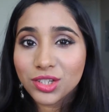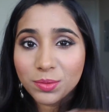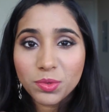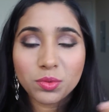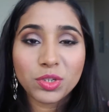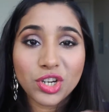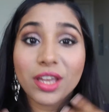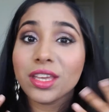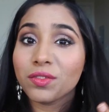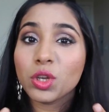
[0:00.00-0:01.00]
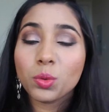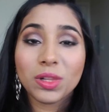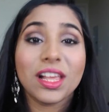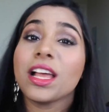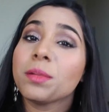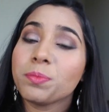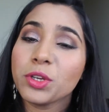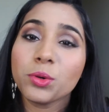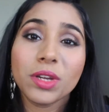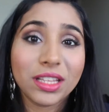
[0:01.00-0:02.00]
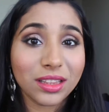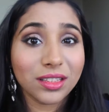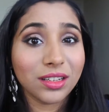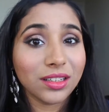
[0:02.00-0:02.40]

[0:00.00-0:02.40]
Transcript: tips which I give you will help you in